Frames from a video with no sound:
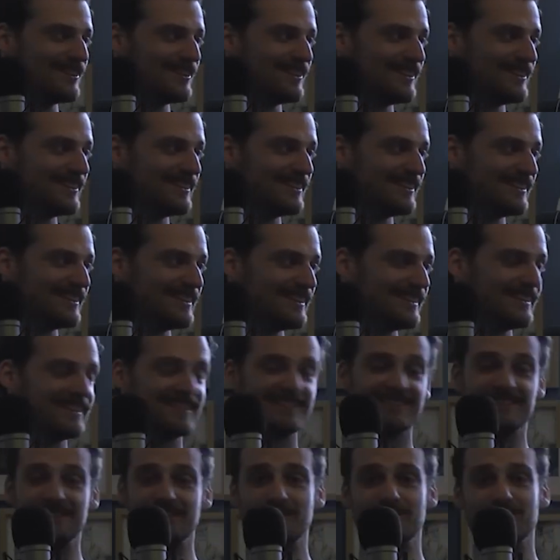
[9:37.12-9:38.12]
Yeah, then
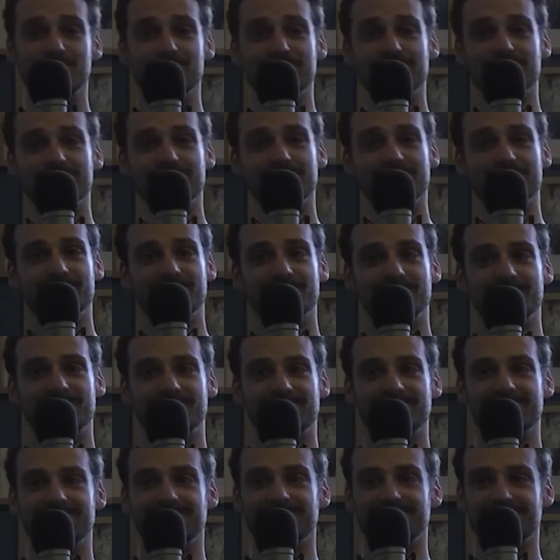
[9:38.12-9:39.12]
you'd only get through like a
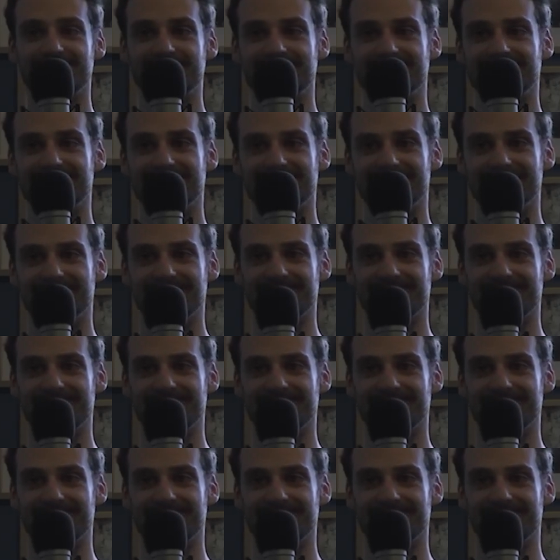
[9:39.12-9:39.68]
quarter of the fuel.